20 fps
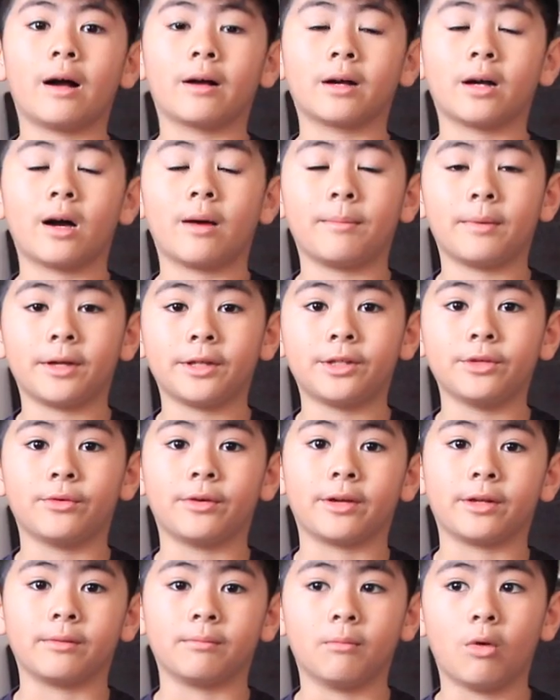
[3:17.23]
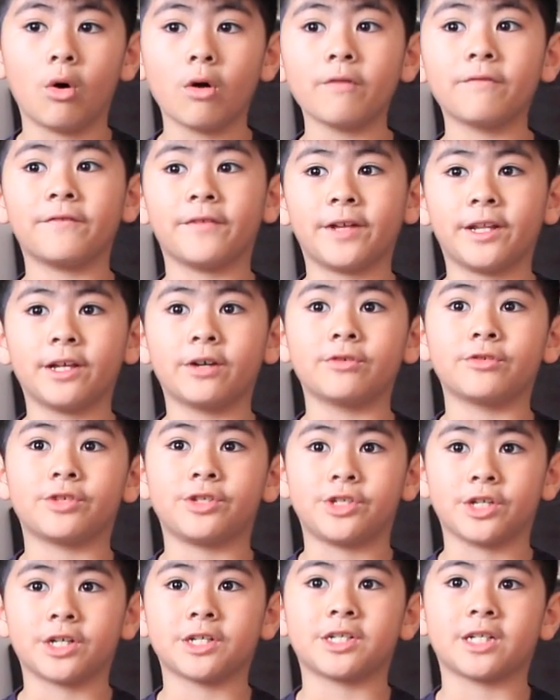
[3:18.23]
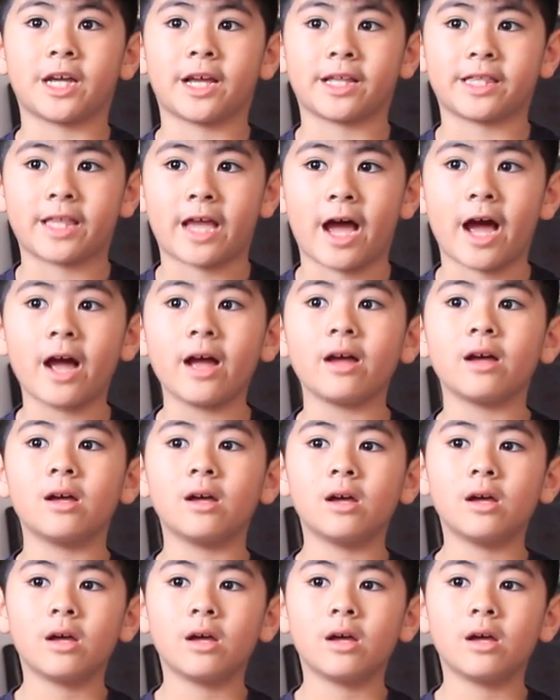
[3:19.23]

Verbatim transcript: I'm going to be doing more videos just like that.